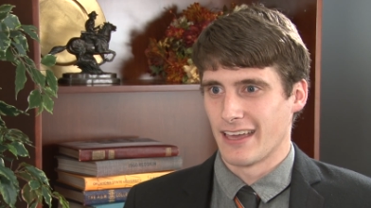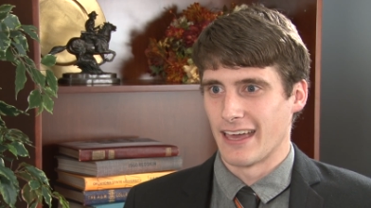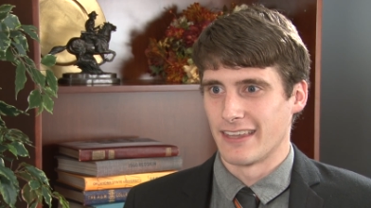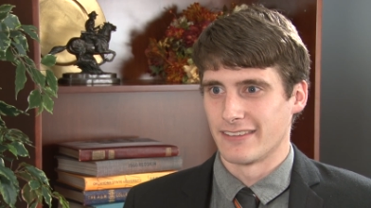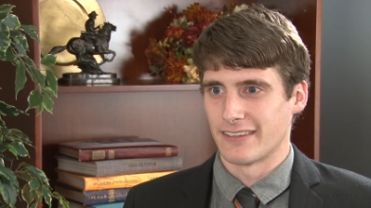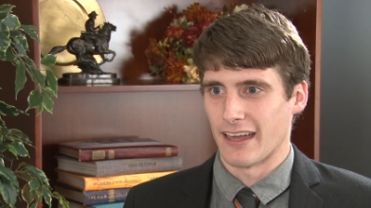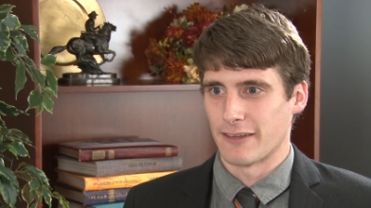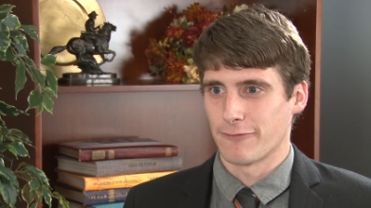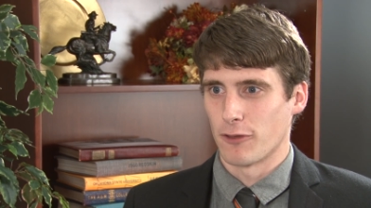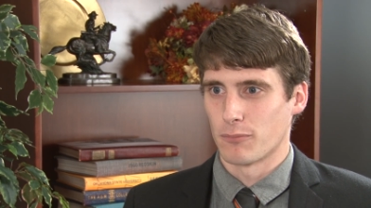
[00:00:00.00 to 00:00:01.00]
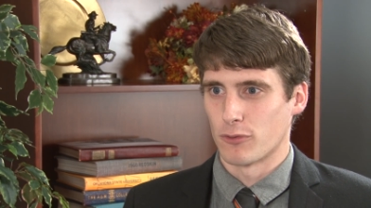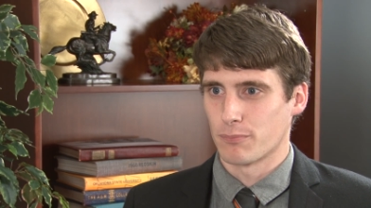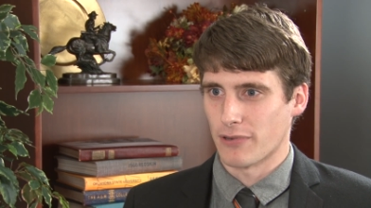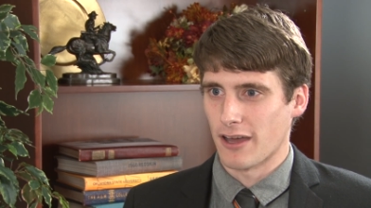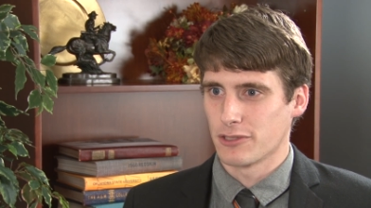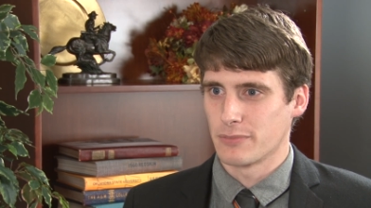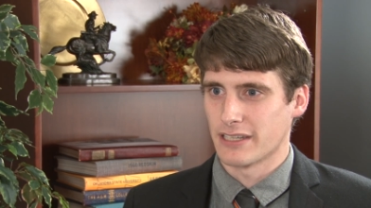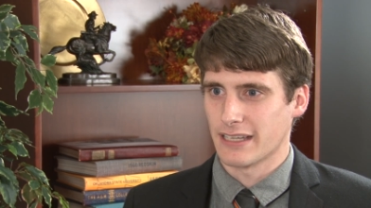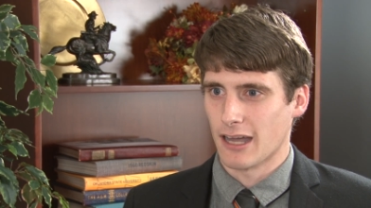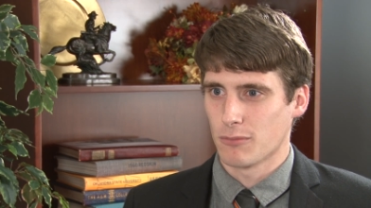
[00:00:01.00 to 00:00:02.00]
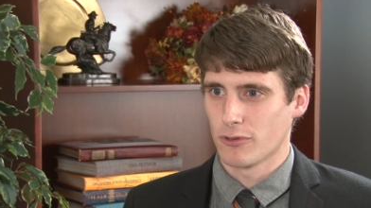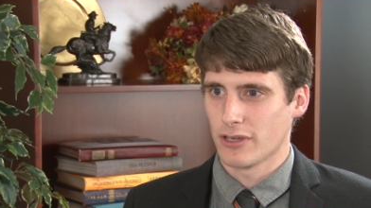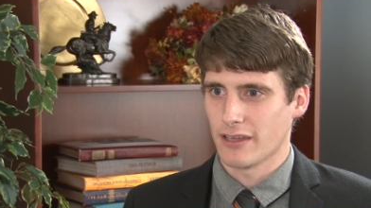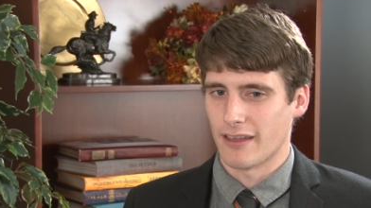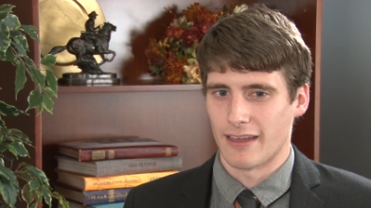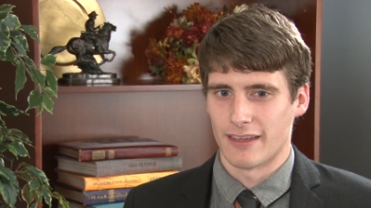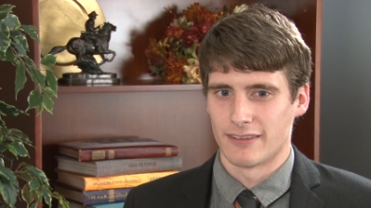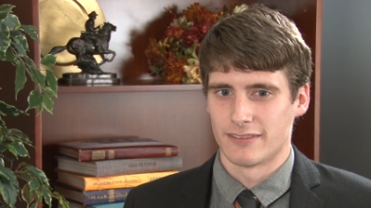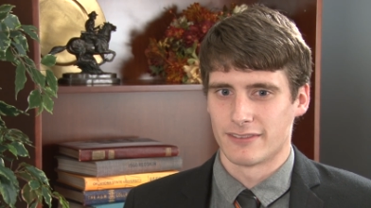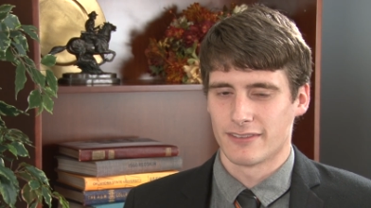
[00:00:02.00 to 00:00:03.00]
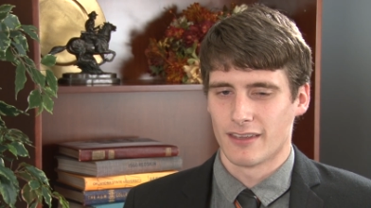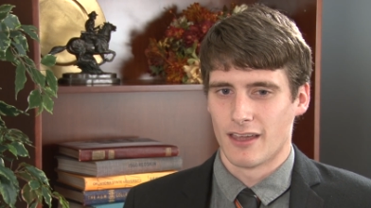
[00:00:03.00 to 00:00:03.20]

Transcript: And I felt both proud to be a cowboy and